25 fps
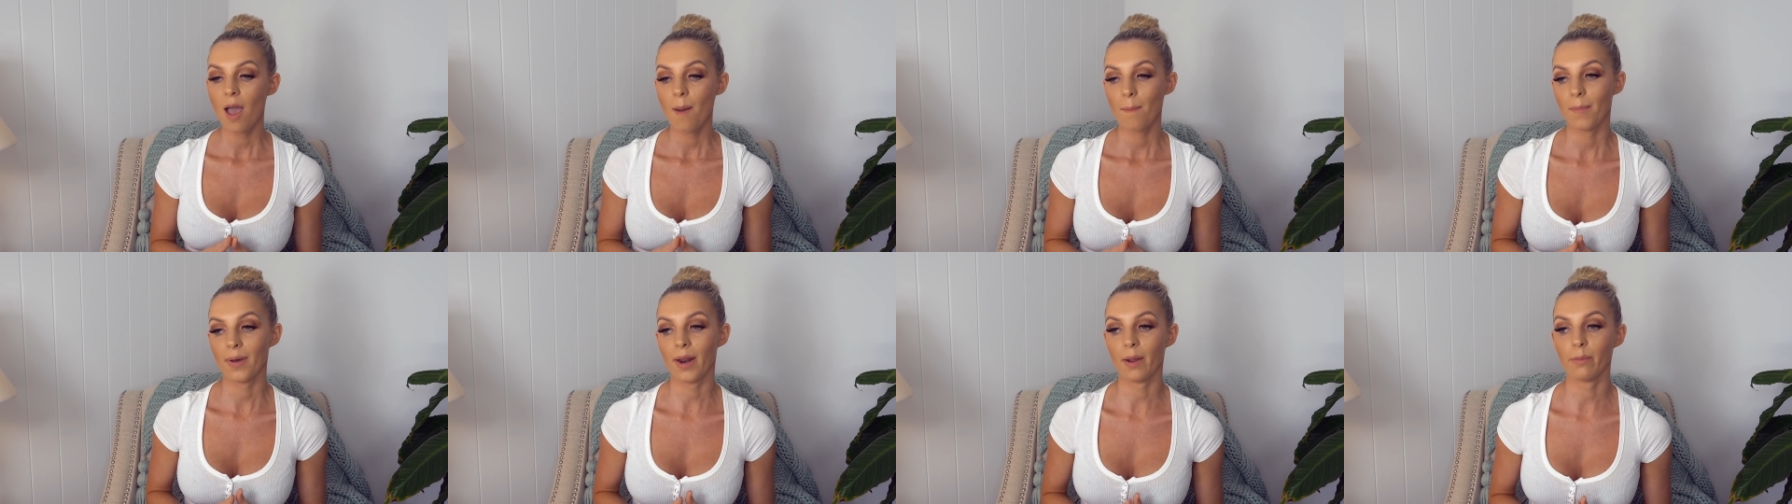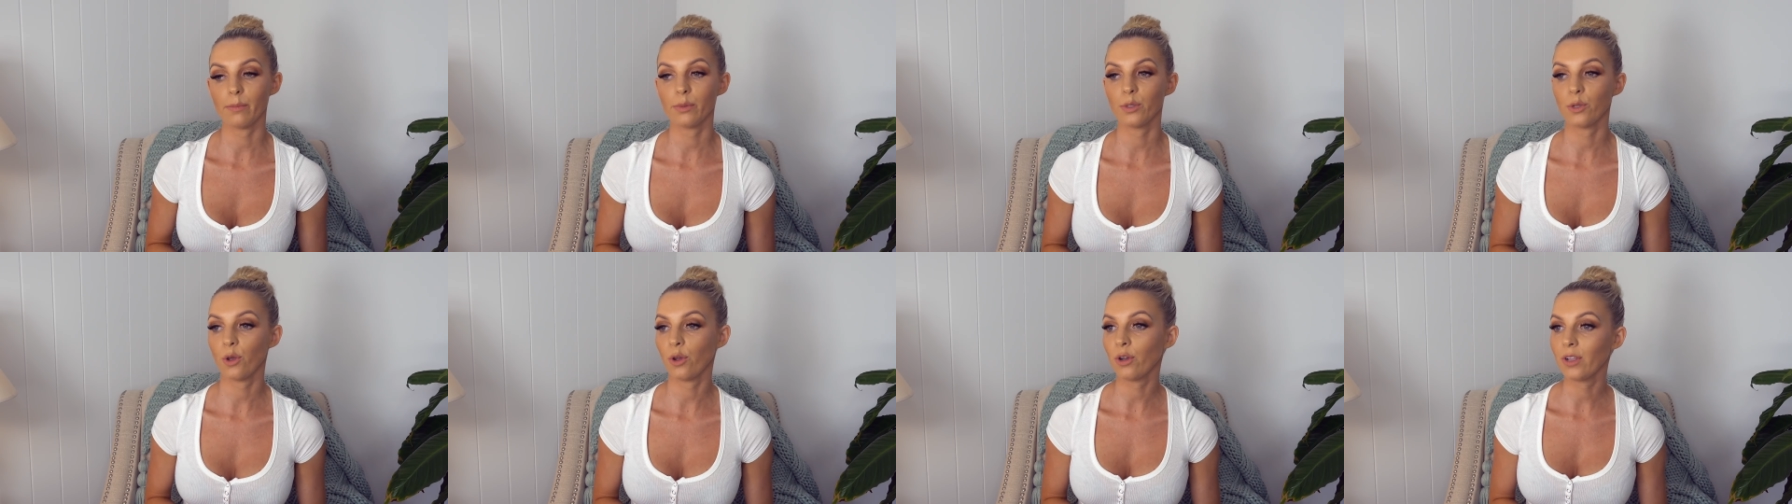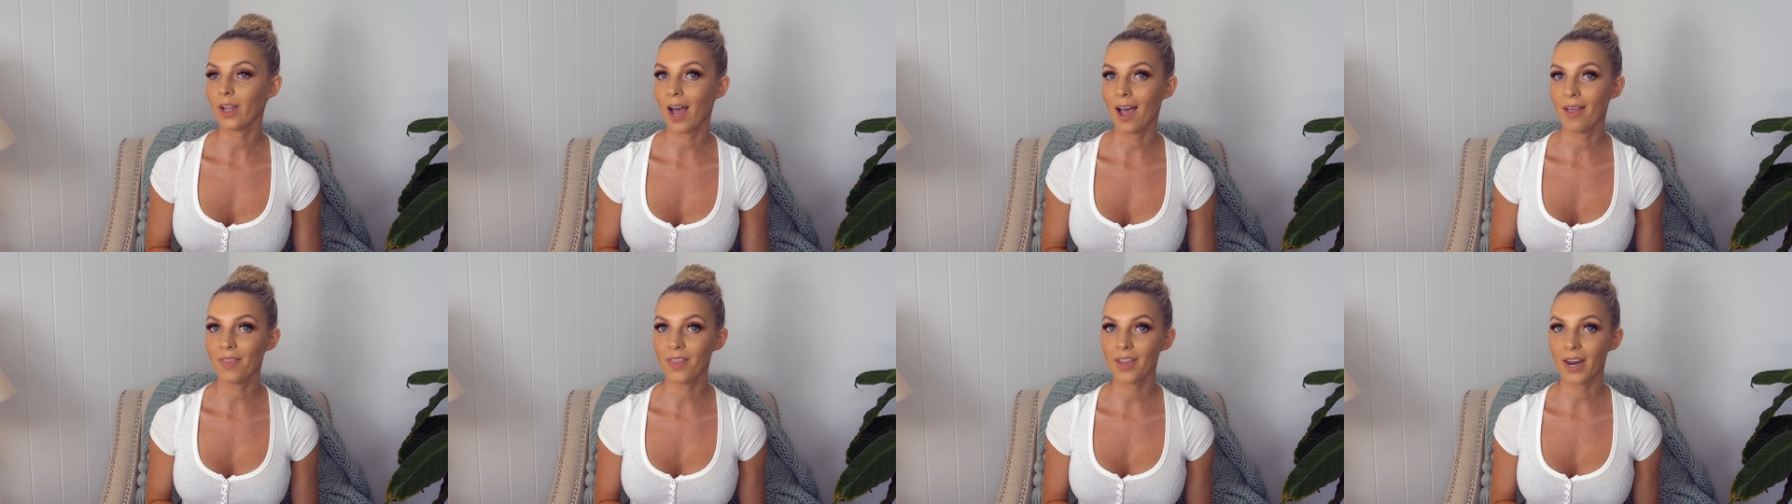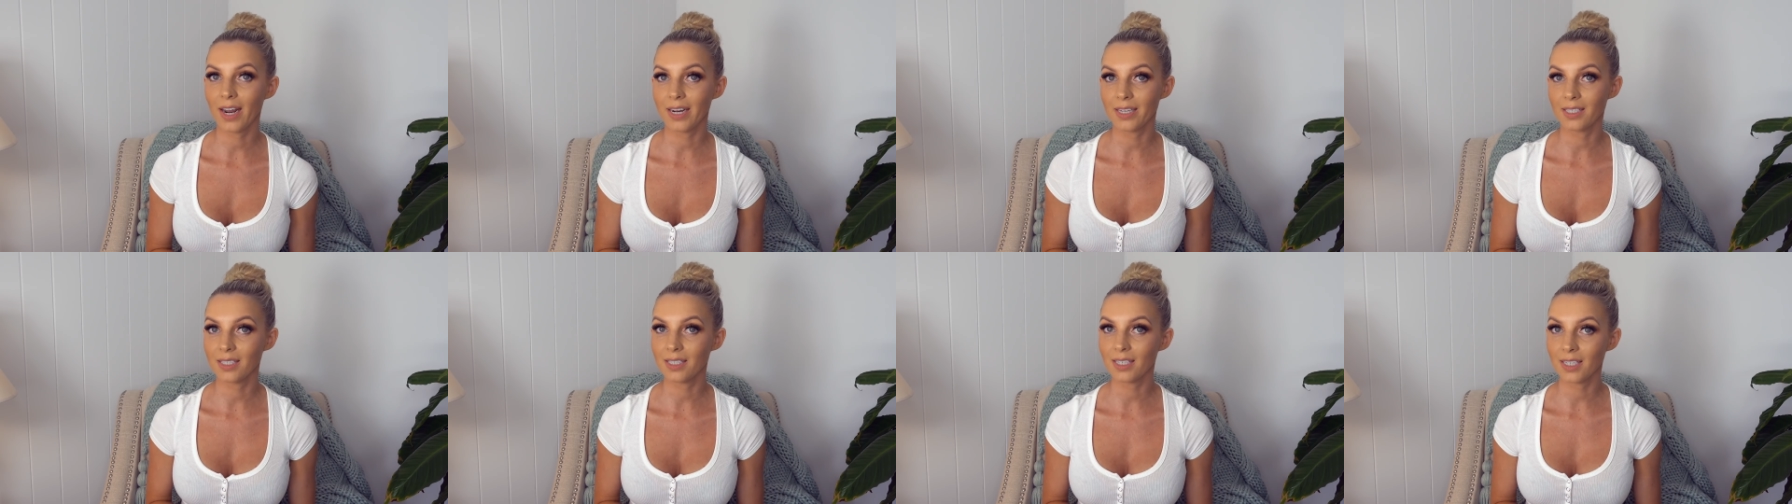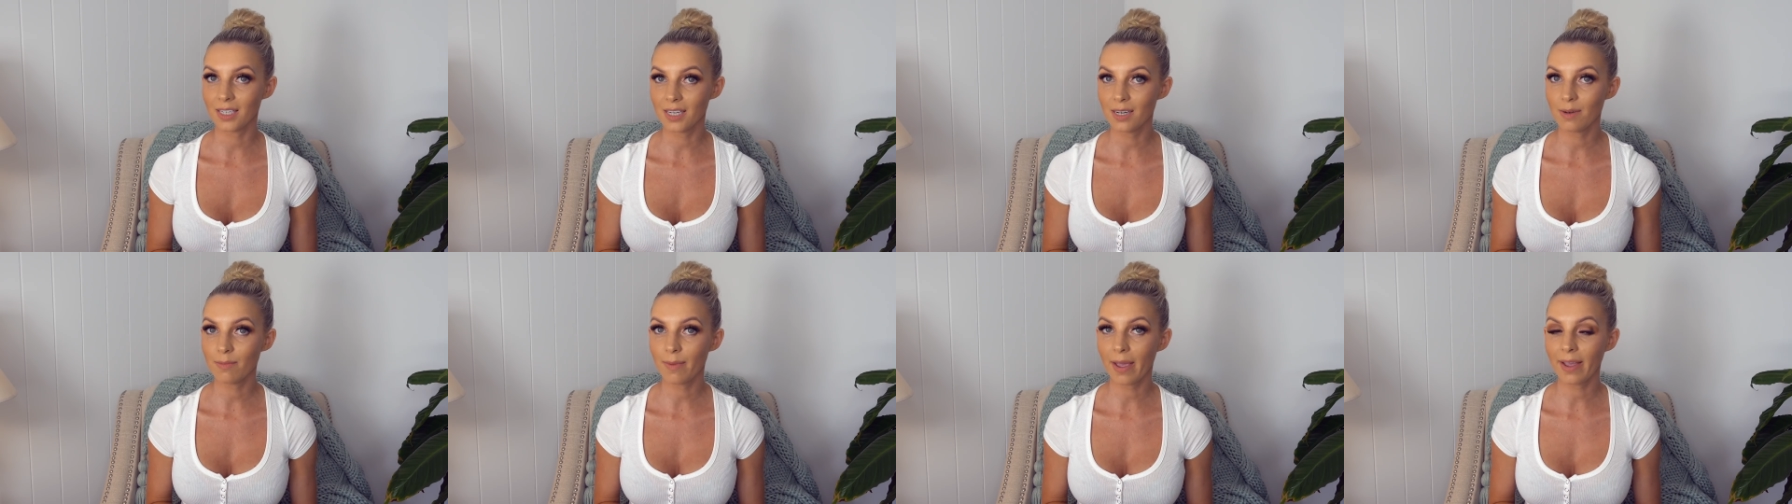But I'm so glad that I
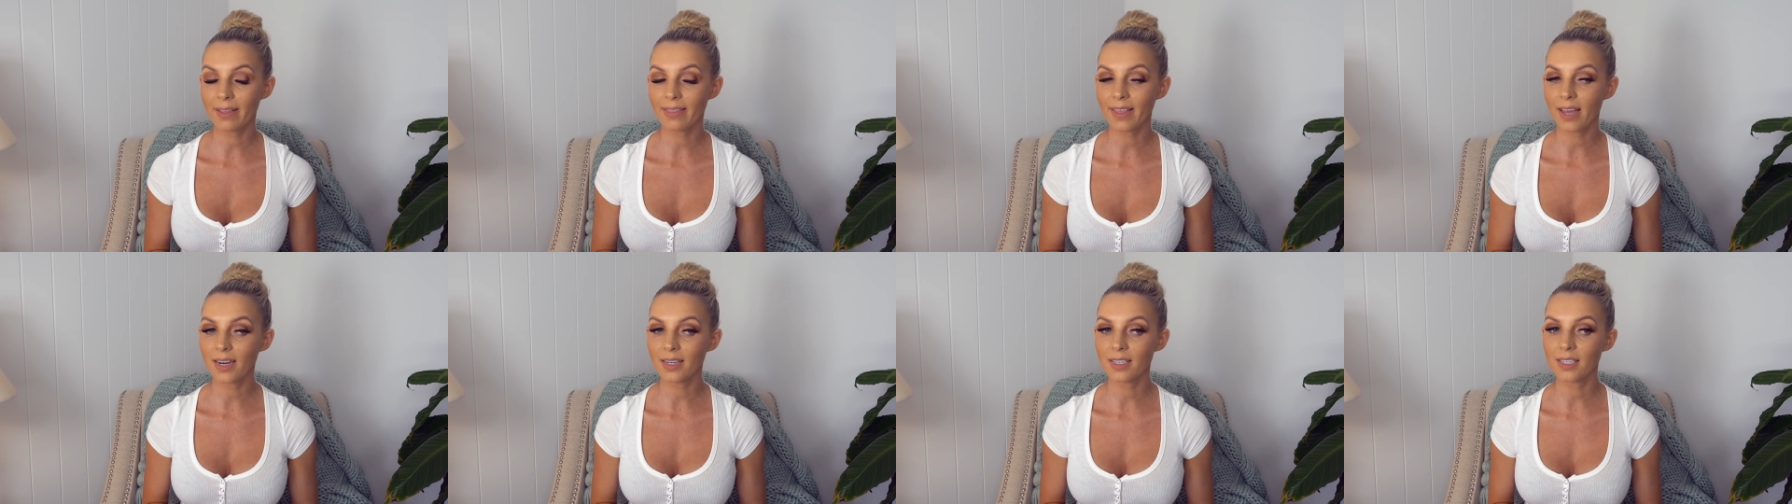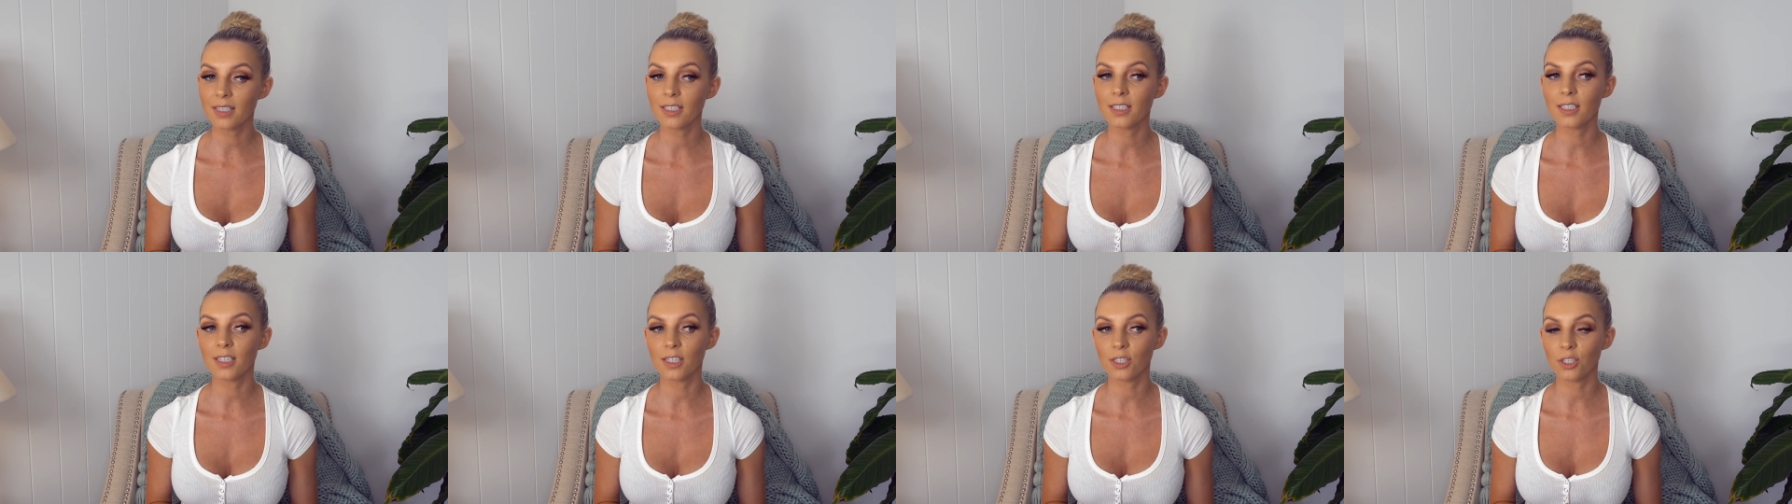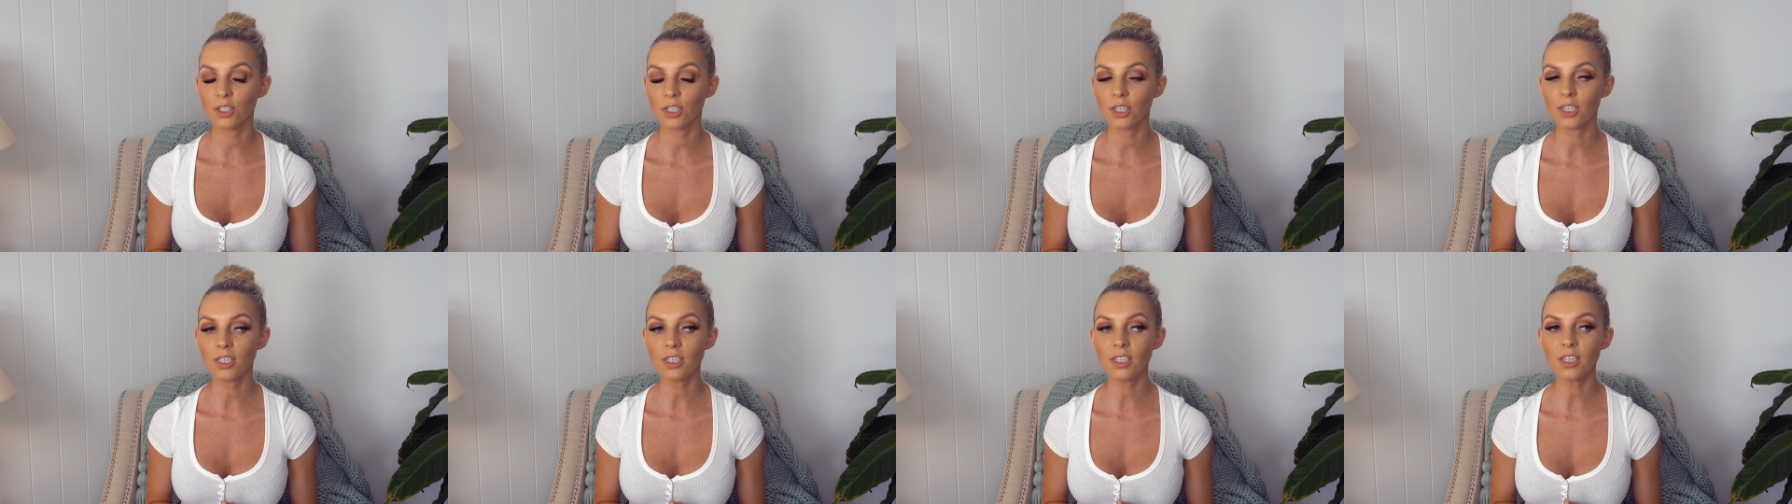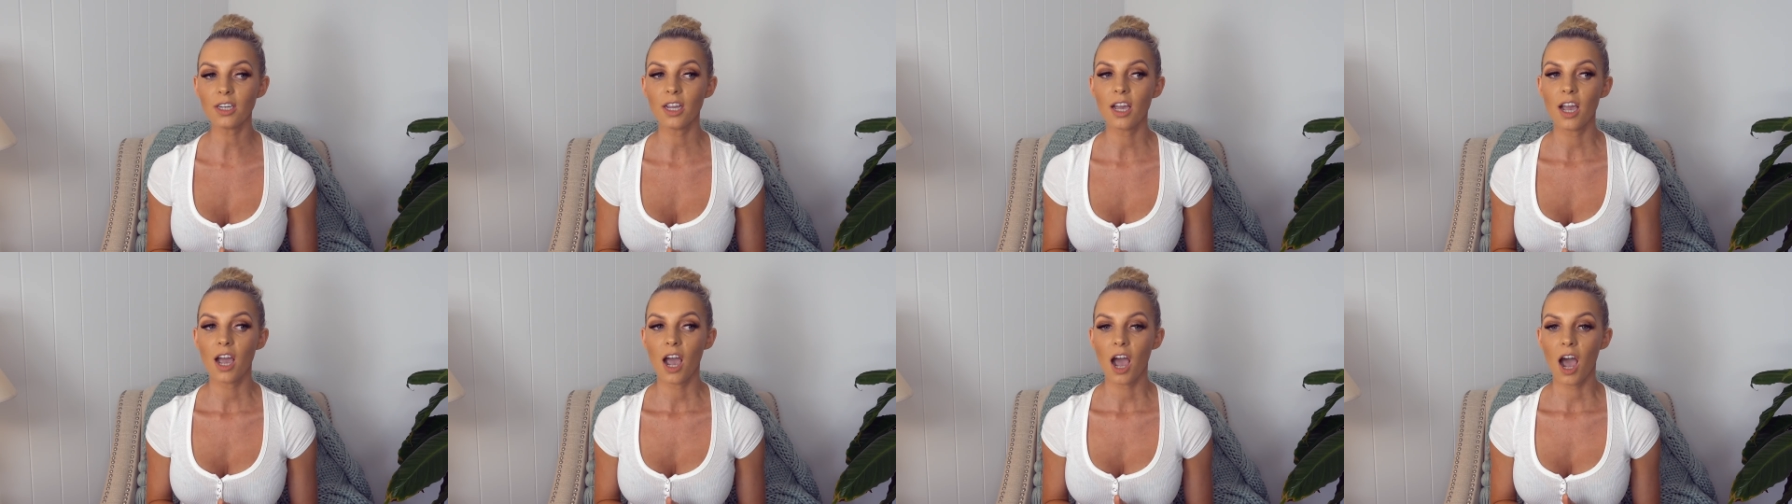didn't make that decision.